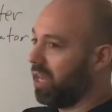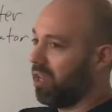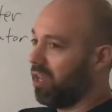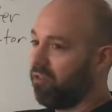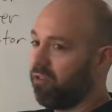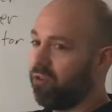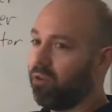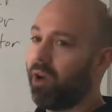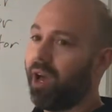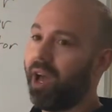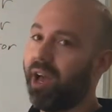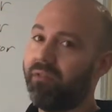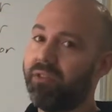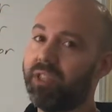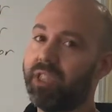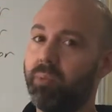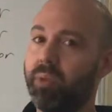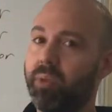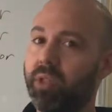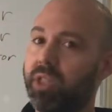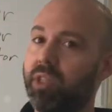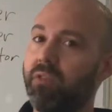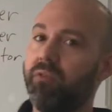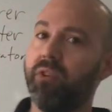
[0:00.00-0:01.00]
if you have a
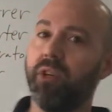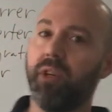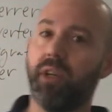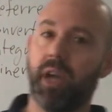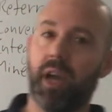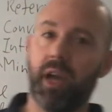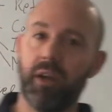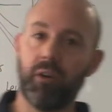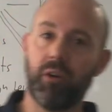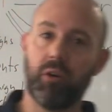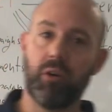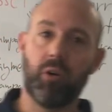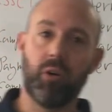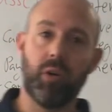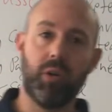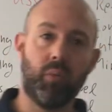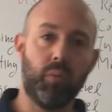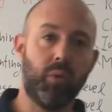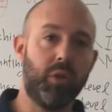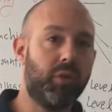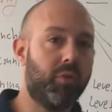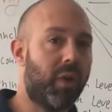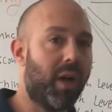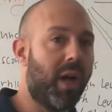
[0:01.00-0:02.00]
specific category in
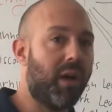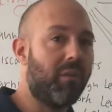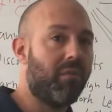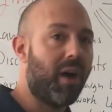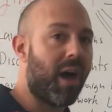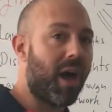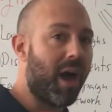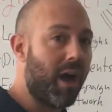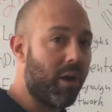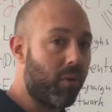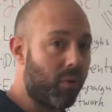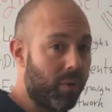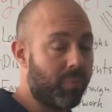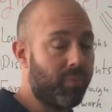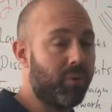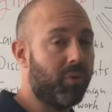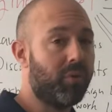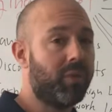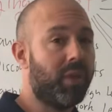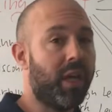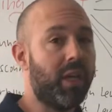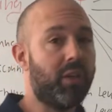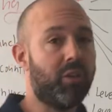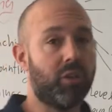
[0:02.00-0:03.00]
which you have high
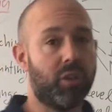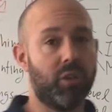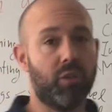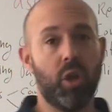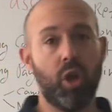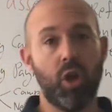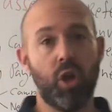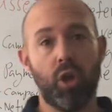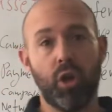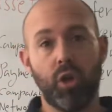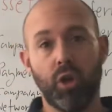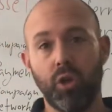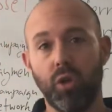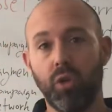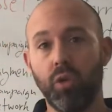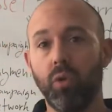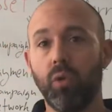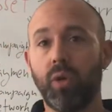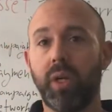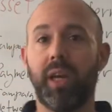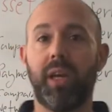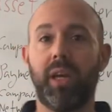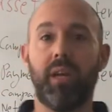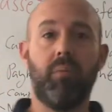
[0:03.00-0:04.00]
reputation, you
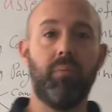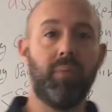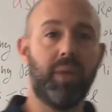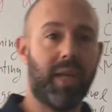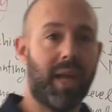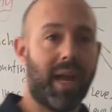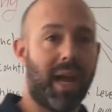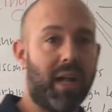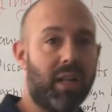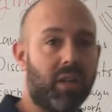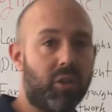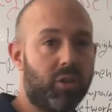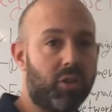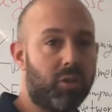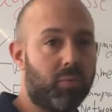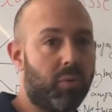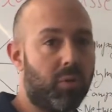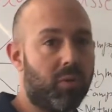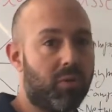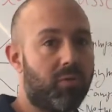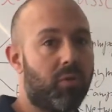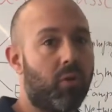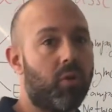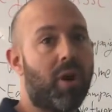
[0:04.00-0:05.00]
can be
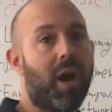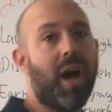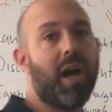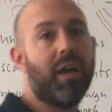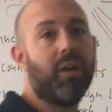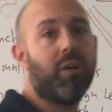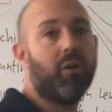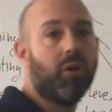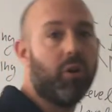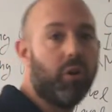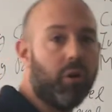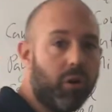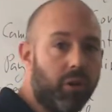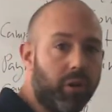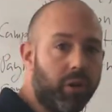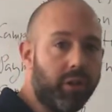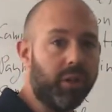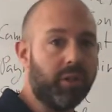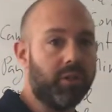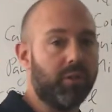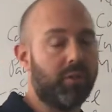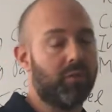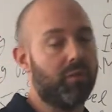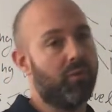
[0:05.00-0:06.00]
eligible for higher
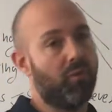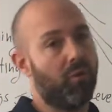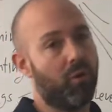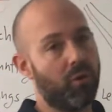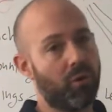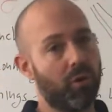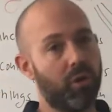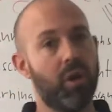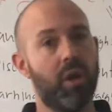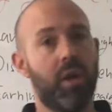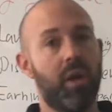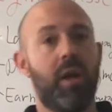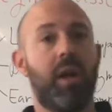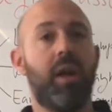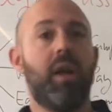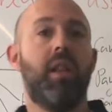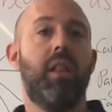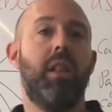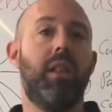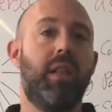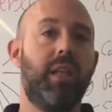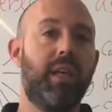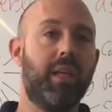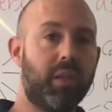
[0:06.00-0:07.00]
earnings, for
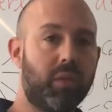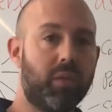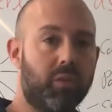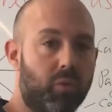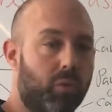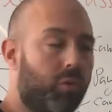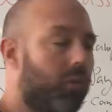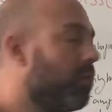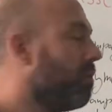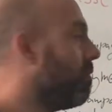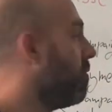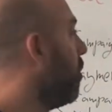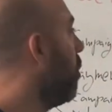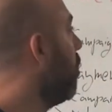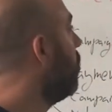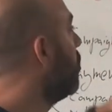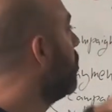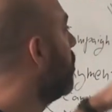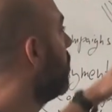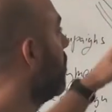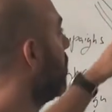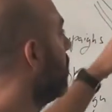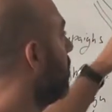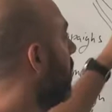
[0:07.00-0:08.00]
leading to
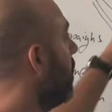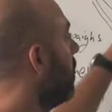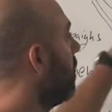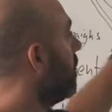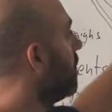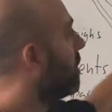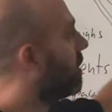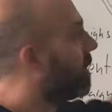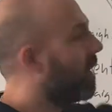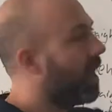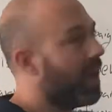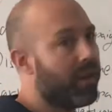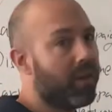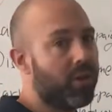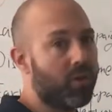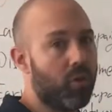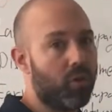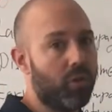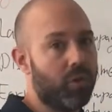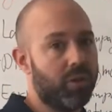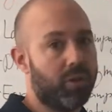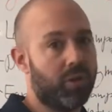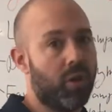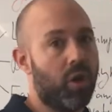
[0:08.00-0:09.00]
conversions in these
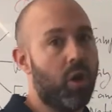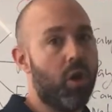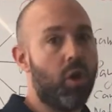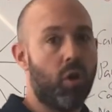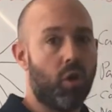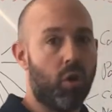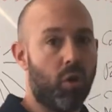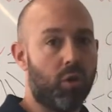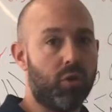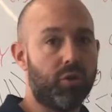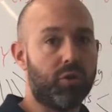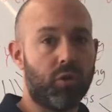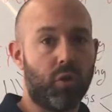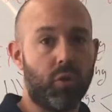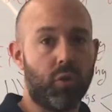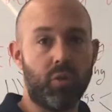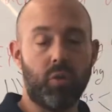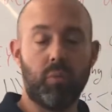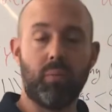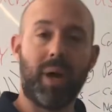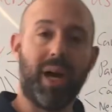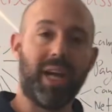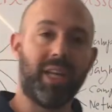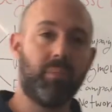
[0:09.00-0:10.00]
categories. Also,
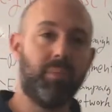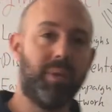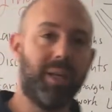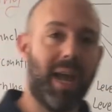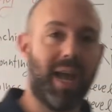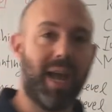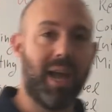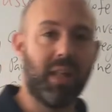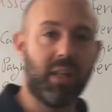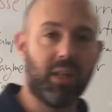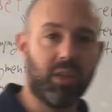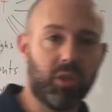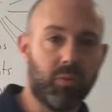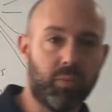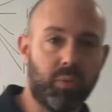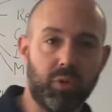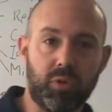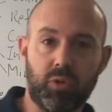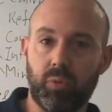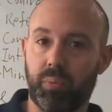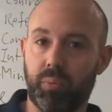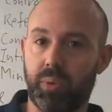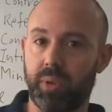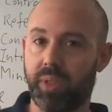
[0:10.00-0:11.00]
you might be eligible
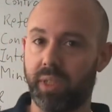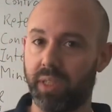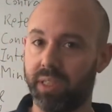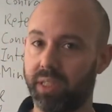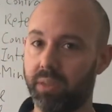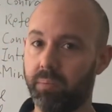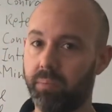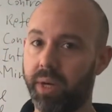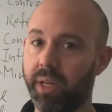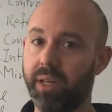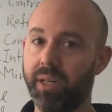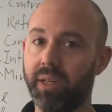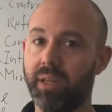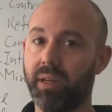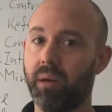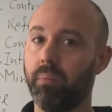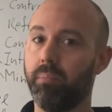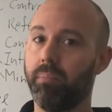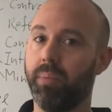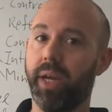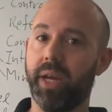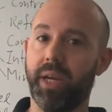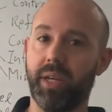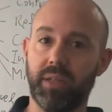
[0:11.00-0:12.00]
to participate in
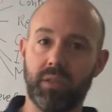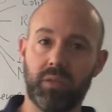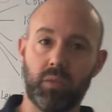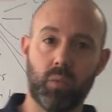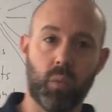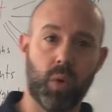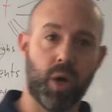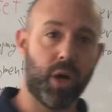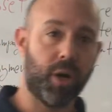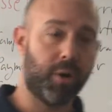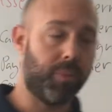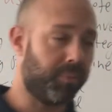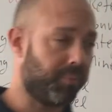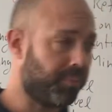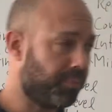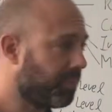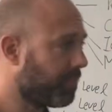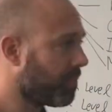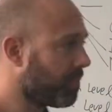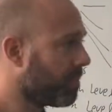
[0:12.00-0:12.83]
campaigns where